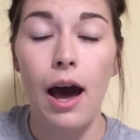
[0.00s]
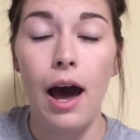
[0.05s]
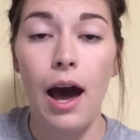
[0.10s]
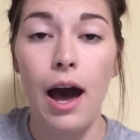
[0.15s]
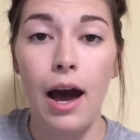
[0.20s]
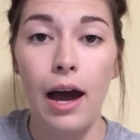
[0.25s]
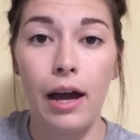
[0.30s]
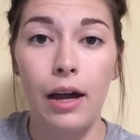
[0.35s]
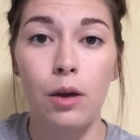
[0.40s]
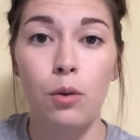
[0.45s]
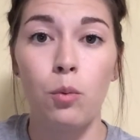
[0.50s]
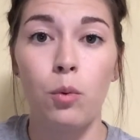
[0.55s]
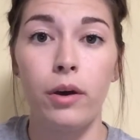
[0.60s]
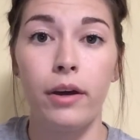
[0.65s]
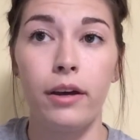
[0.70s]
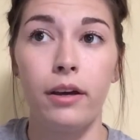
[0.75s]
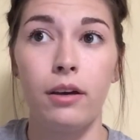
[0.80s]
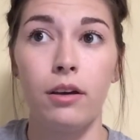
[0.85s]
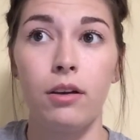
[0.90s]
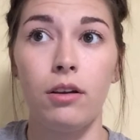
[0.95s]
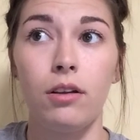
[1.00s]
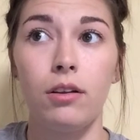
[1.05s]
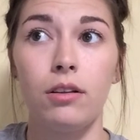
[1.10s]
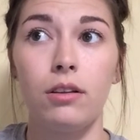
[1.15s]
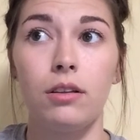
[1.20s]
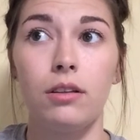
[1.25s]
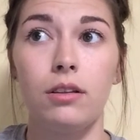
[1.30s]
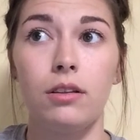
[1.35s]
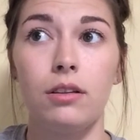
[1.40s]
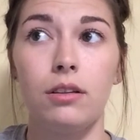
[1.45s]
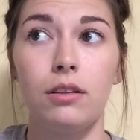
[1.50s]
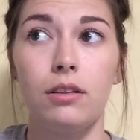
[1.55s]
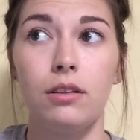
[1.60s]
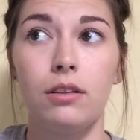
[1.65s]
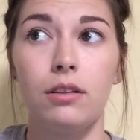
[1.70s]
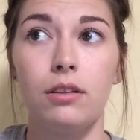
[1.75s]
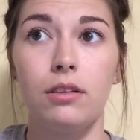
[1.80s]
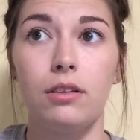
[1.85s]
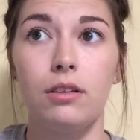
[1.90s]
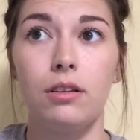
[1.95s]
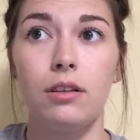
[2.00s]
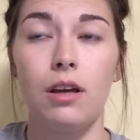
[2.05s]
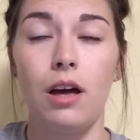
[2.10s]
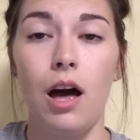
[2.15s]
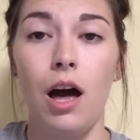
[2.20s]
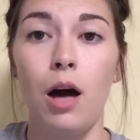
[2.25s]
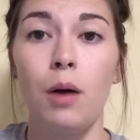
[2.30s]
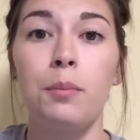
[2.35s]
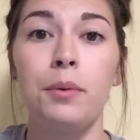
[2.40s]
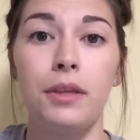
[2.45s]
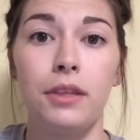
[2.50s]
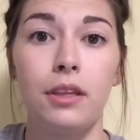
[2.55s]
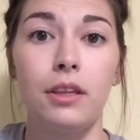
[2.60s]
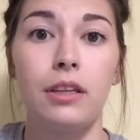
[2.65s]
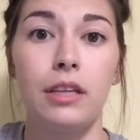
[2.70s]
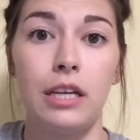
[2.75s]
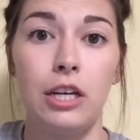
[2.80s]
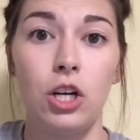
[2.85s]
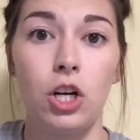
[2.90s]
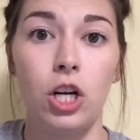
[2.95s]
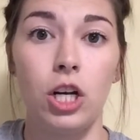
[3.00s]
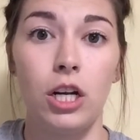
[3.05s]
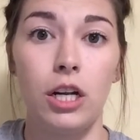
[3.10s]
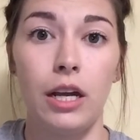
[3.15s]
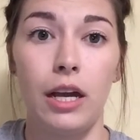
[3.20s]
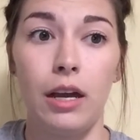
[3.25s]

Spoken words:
I'll be the leader.